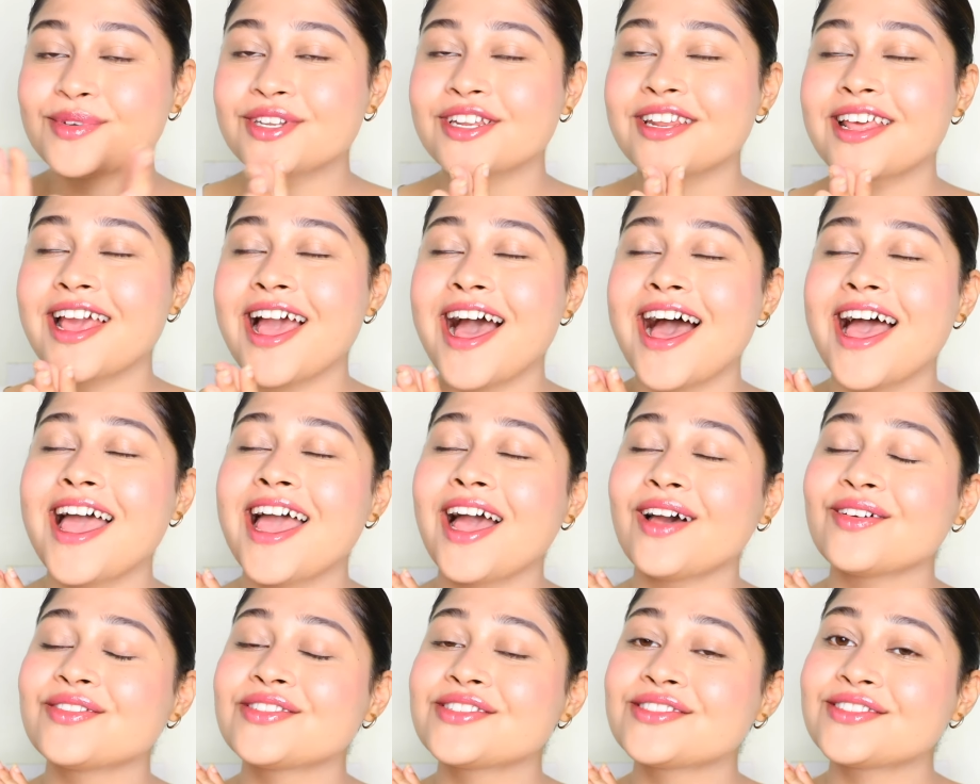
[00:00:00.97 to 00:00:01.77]
Today I
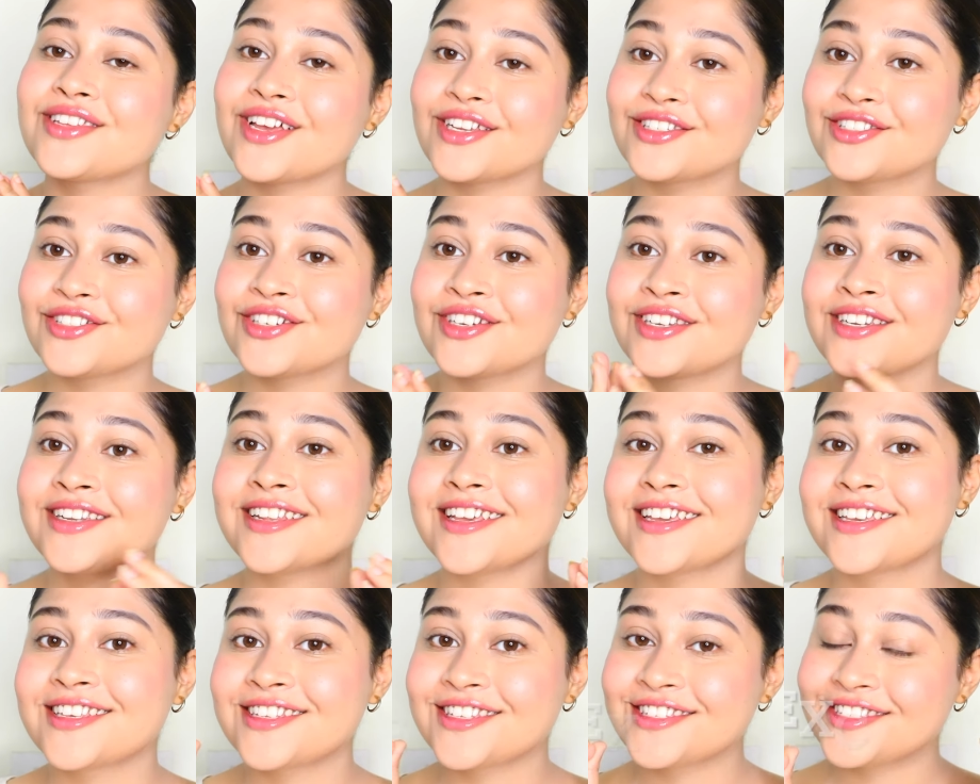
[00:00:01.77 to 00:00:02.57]
have such an
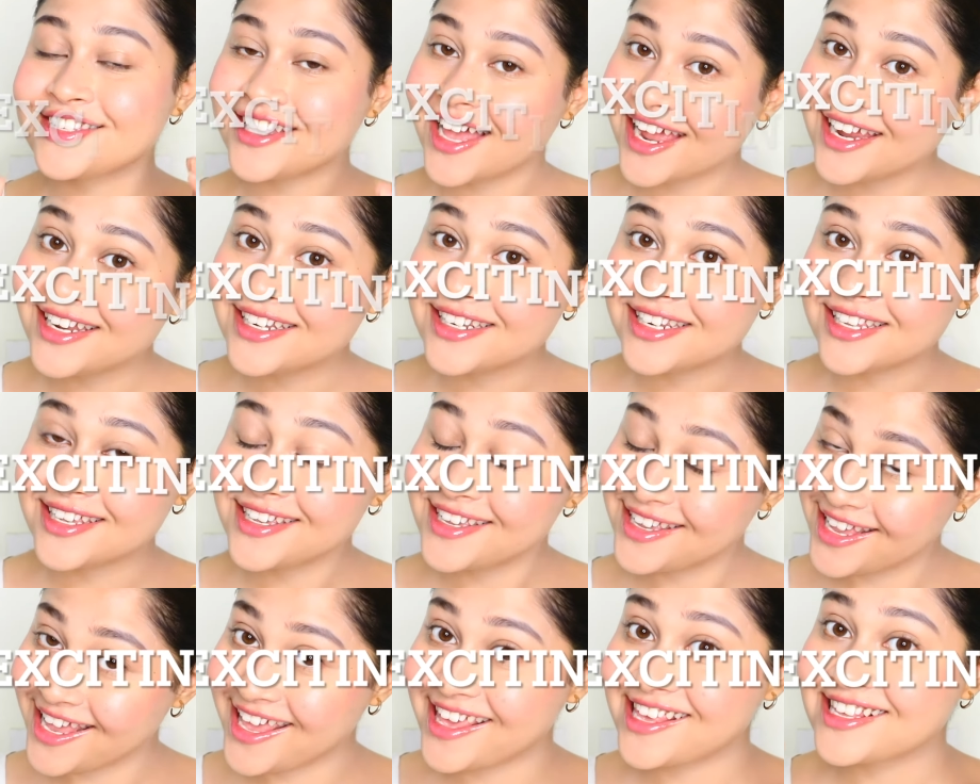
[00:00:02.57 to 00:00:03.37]

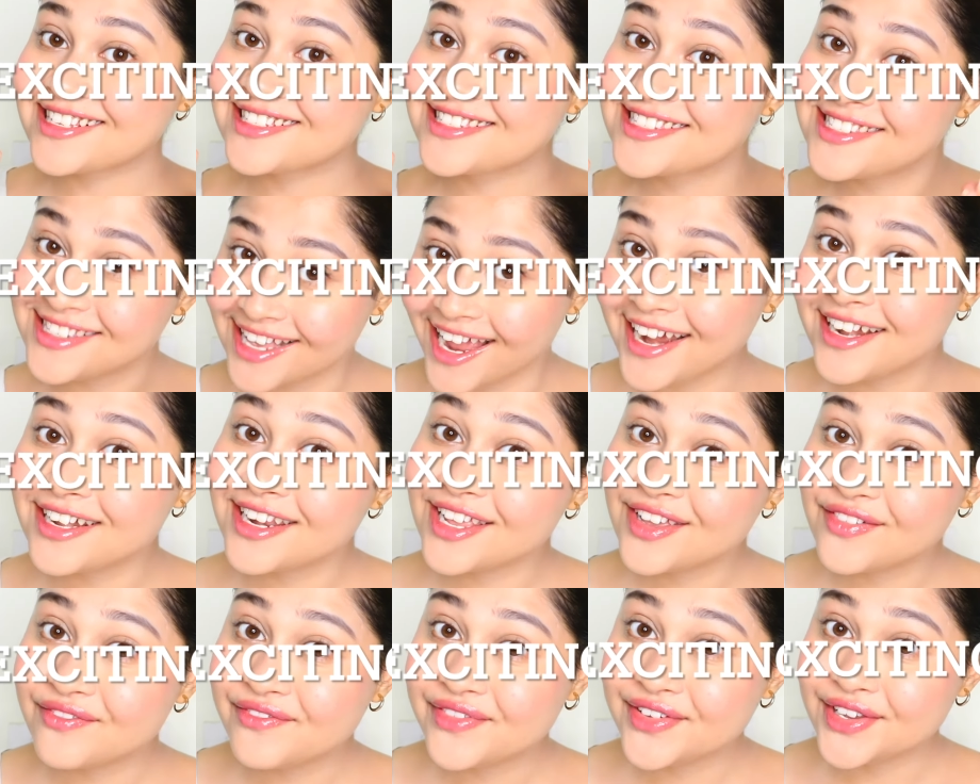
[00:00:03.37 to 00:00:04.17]
exciting
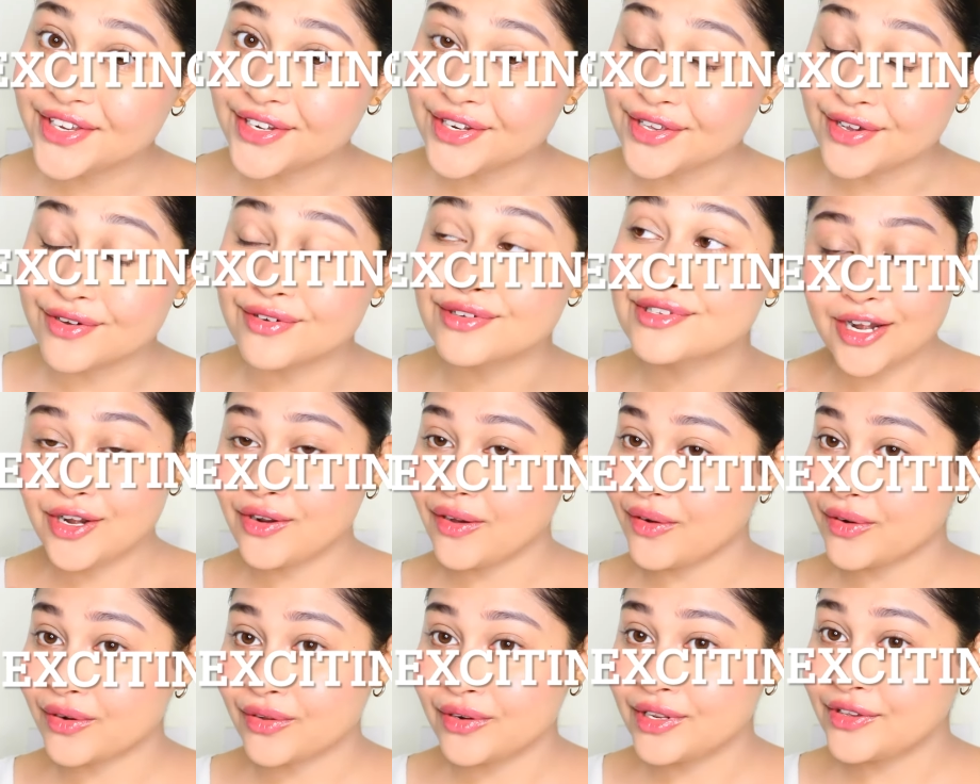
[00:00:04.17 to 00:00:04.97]
video,
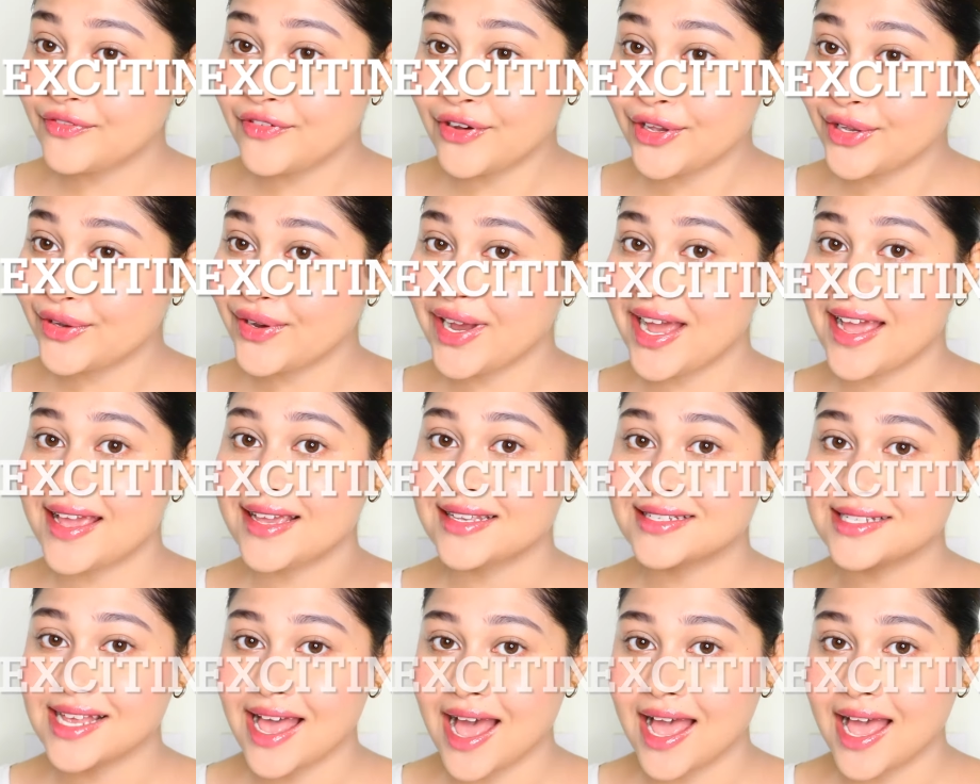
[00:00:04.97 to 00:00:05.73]
not only for you guys.